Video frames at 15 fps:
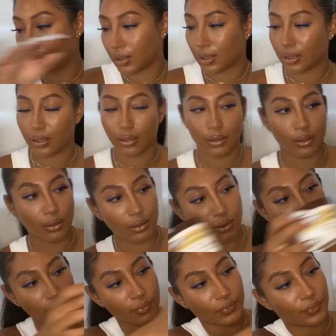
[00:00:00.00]

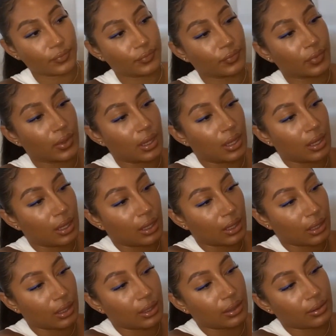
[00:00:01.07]
there
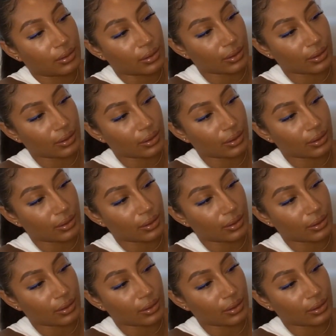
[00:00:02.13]
and